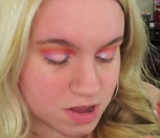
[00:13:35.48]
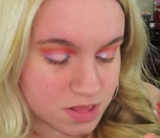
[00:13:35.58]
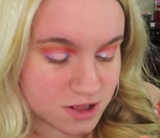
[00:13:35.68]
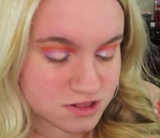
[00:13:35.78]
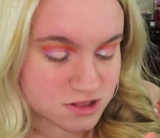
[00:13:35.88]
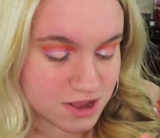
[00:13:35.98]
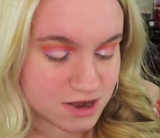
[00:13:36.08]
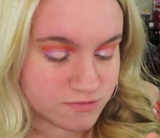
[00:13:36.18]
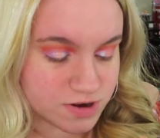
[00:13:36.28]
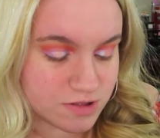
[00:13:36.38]
And that's
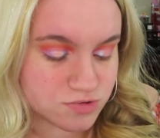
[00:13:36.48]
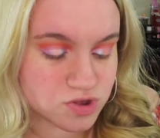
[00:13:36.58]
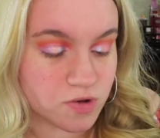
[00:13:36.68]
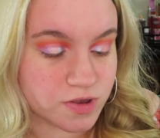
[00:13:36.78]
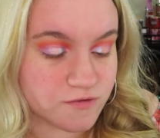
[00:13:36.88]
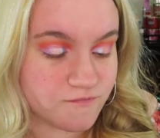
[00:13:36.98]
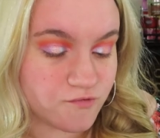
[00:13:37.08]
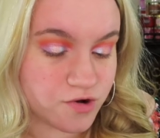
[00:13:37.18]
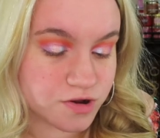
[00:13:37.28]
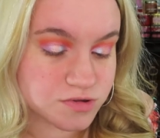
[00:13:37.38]
kind of what I was going
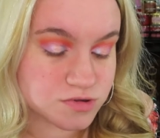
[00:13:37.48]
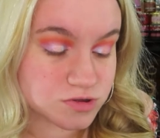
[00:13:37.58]
for.